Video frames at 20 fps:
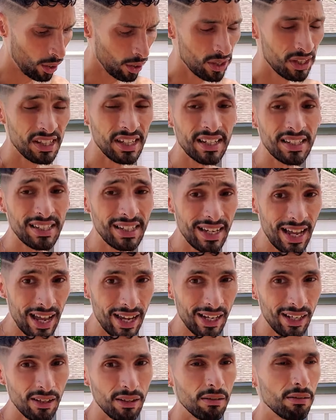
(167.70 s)

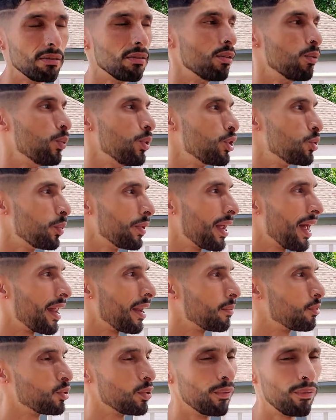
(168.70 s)
68, which would add
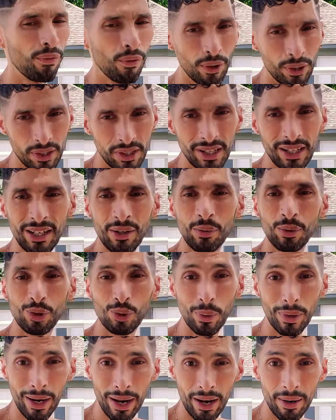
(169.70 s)
up to a 14, which
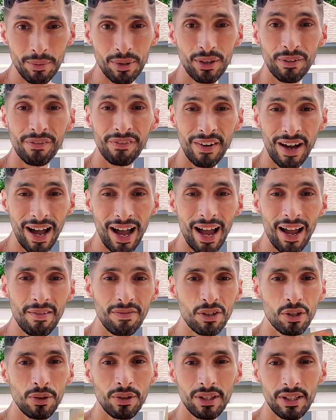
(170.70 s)
would add up to a 5,
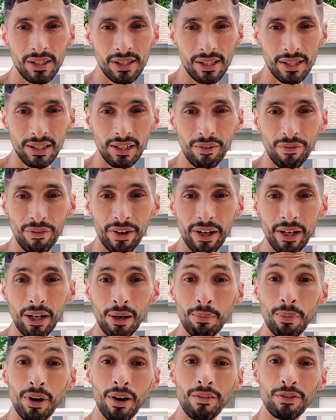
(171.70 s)
so it's a significant
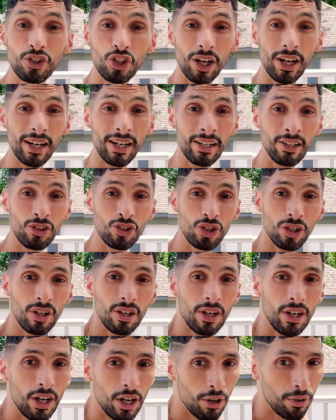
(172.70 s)
number of change,
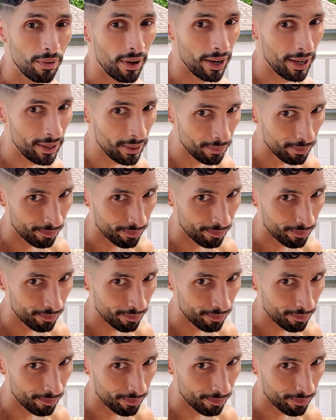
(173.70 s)
right?